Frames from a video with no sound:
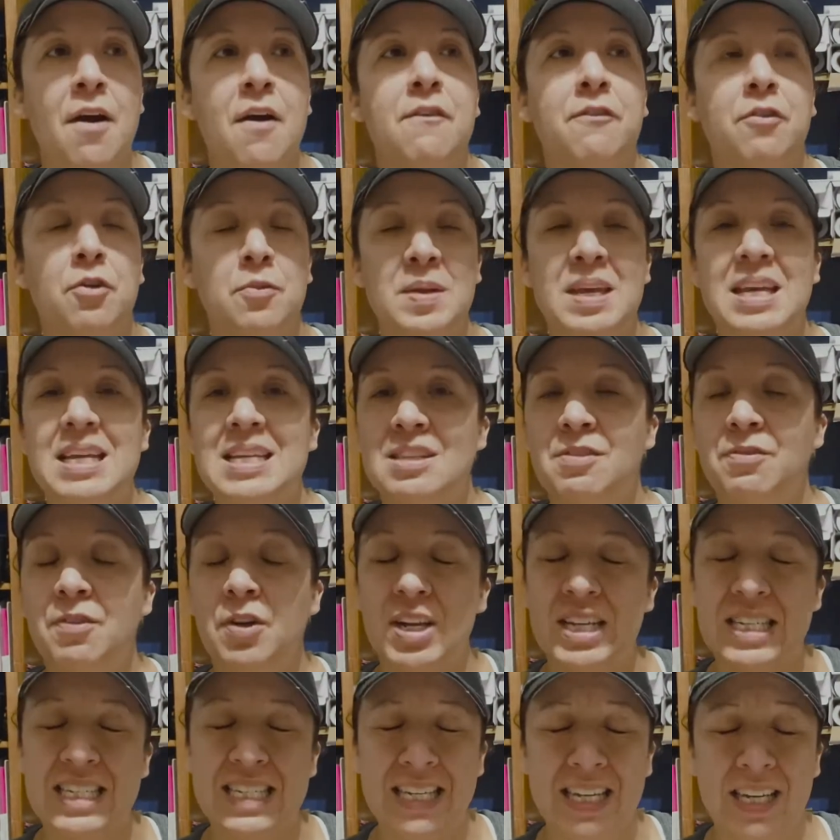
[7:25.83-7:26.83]
For me, it's
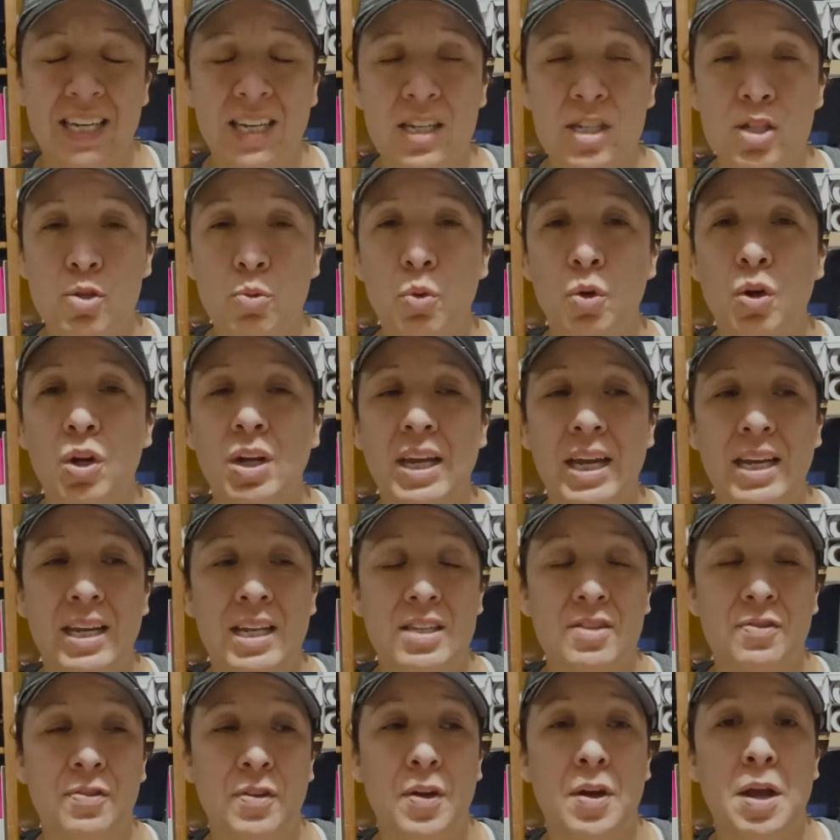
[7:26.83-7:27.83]
very tedious work and
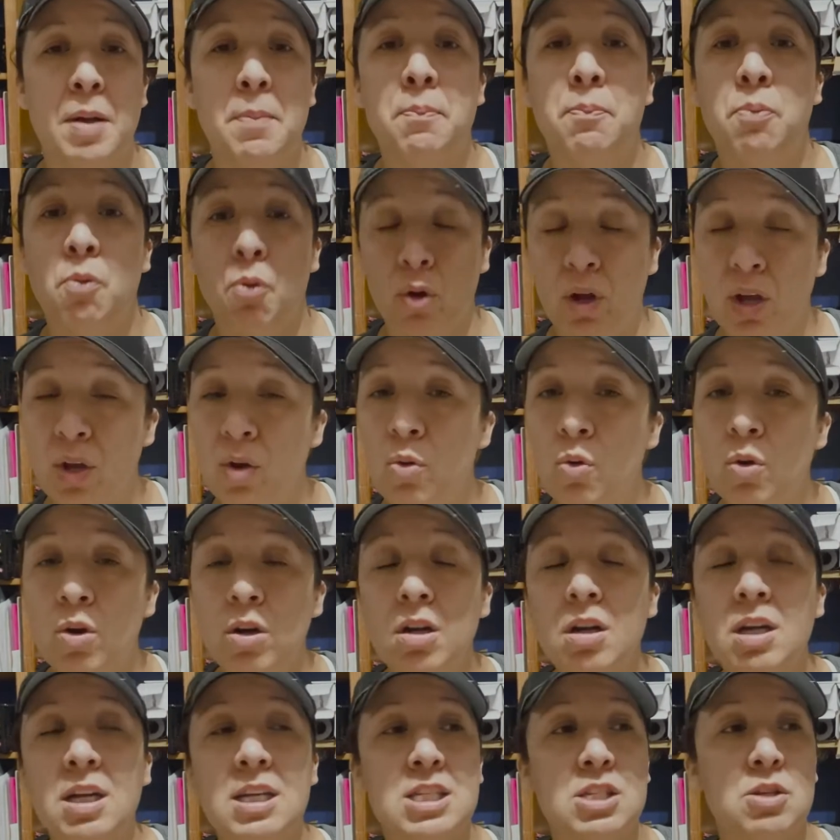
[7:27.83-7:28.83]
it's very boring
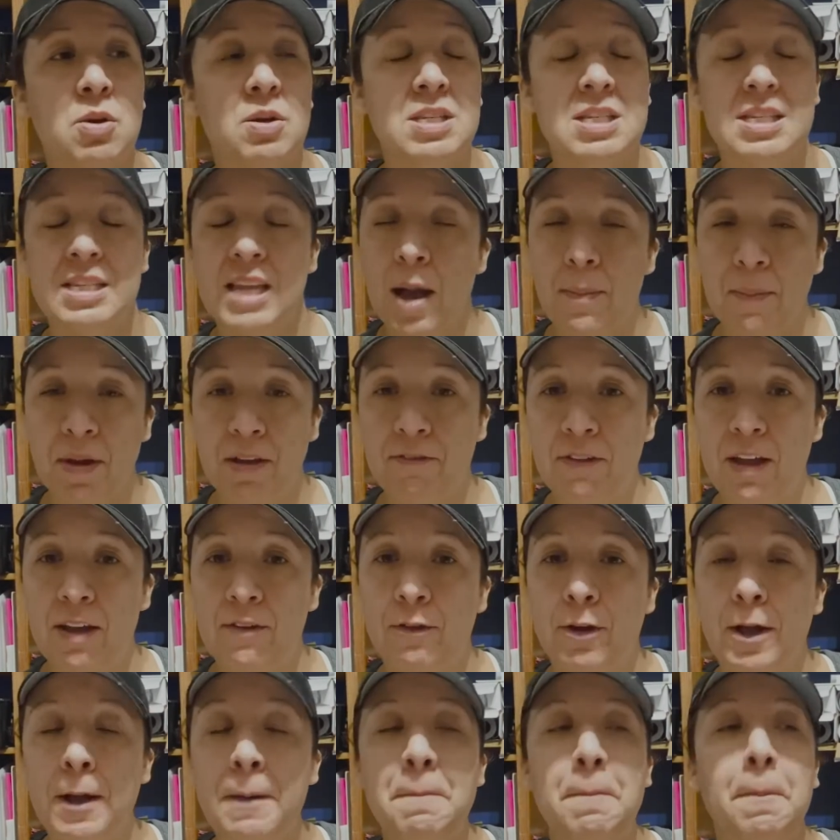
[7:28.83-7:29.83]
work, so it's not my
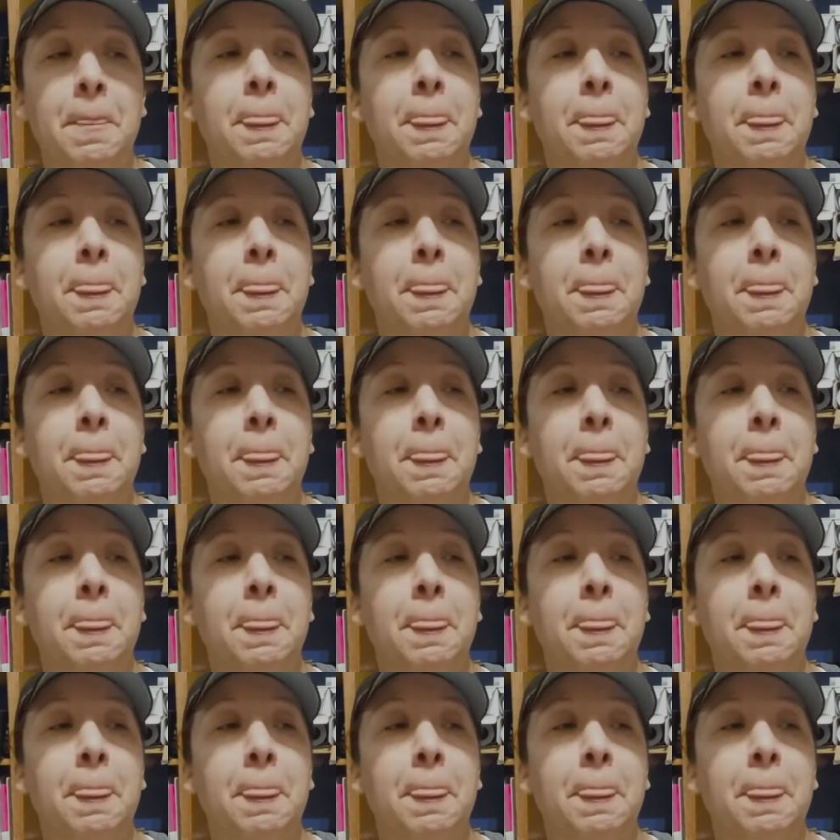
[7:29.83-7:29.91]
favorite.